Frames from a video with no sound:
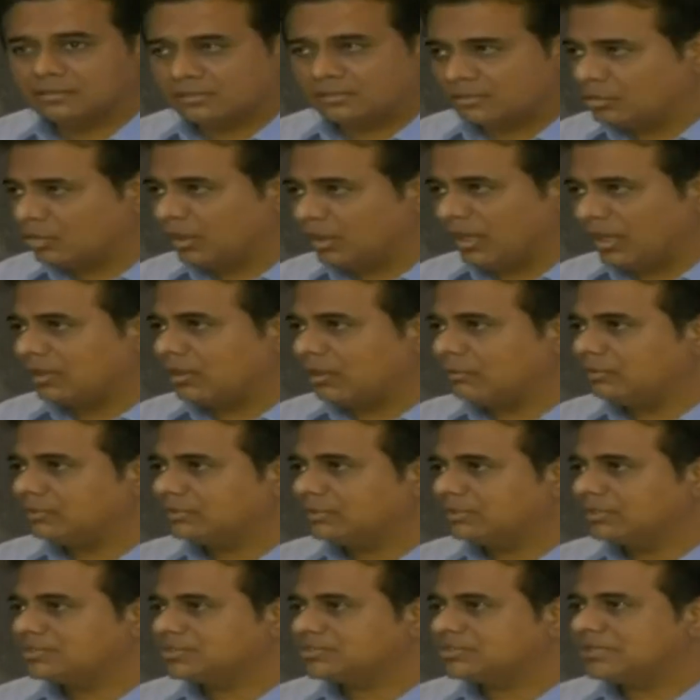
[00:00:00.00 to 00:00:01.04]
Now I
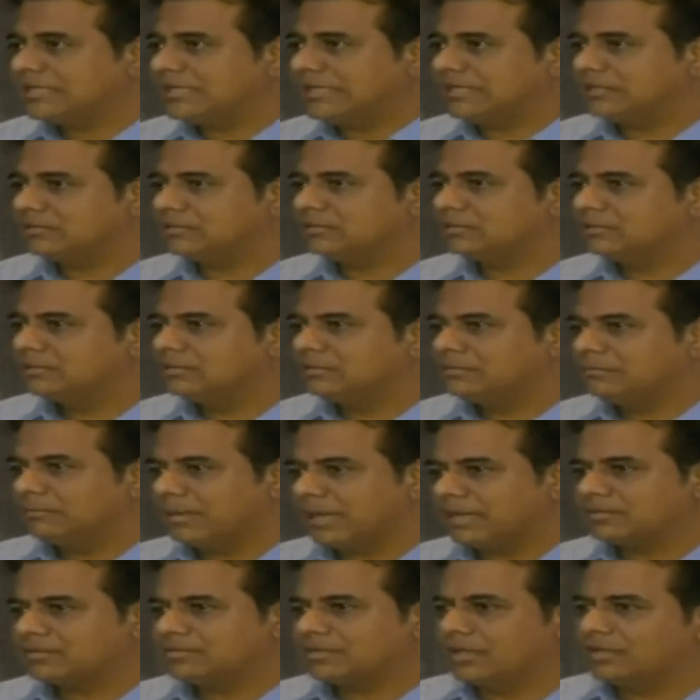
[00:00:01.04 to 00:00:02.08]
think it's NEET.
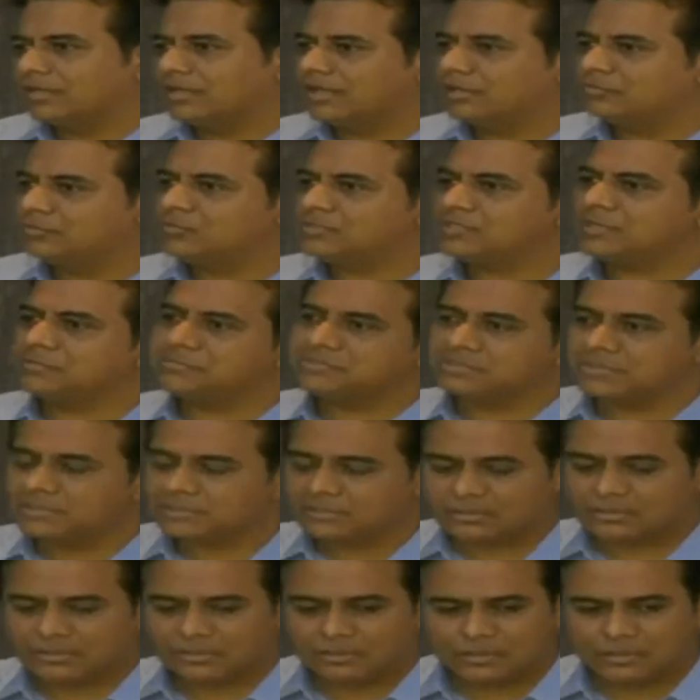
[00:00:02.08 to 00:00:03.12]
Back in that day, it was
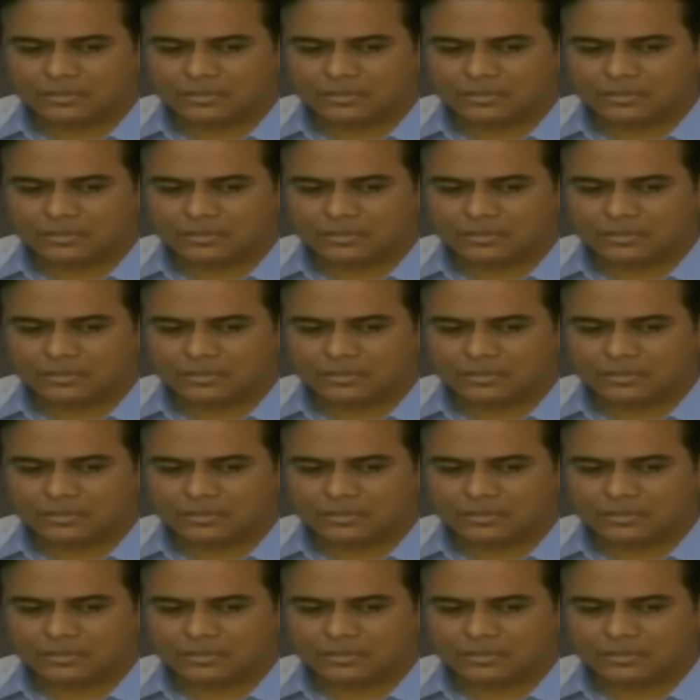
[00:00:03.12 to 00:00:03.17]
MCET.